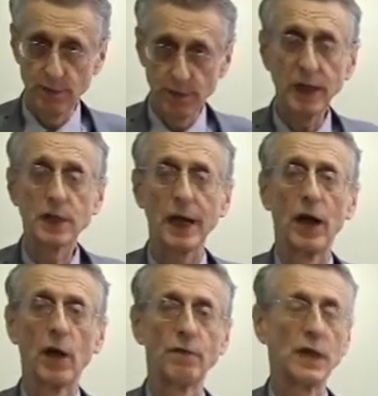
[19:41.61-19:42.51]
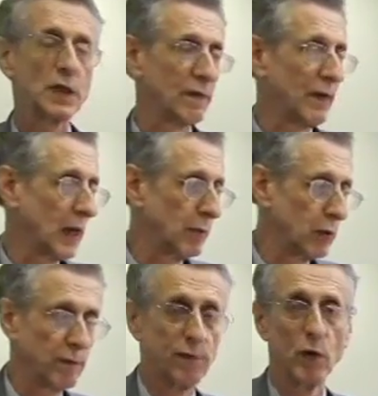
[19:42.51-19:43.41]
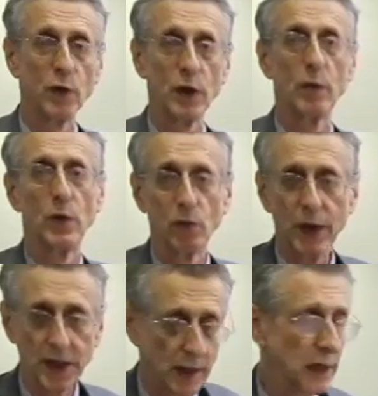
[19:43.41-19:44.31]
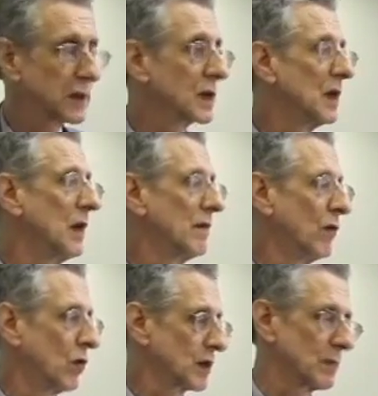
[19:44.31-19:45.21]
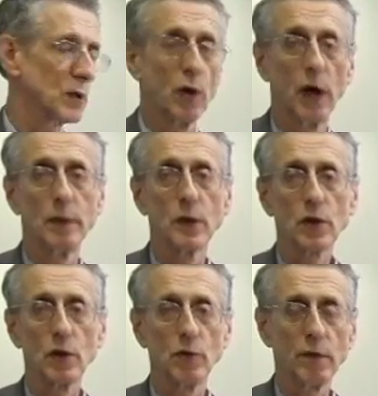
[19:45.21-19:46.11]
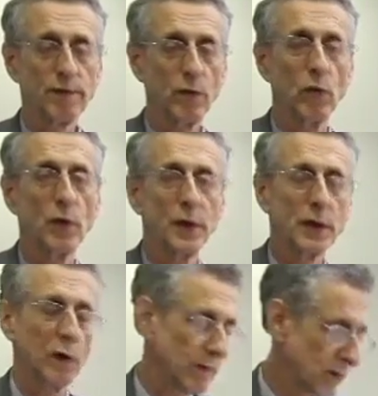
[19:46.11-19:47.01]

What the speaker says: detail of this available for you, and there really is, for subscribers to the full detailed